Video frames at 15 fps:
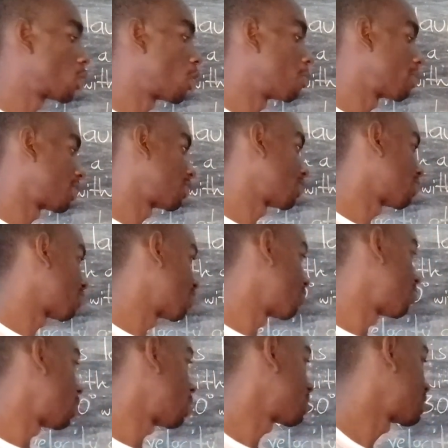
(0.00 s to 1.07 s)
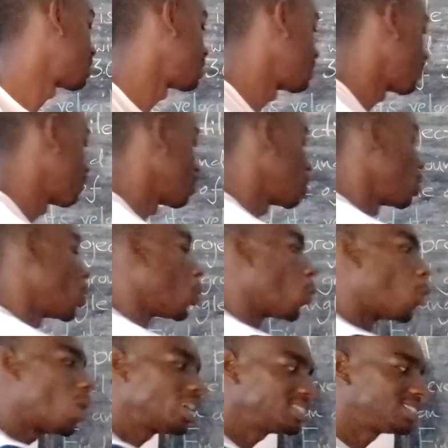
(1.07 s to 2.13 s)
component of the velocity.
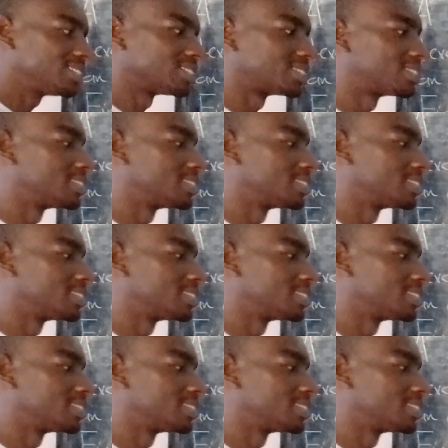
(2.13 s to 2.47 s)
What is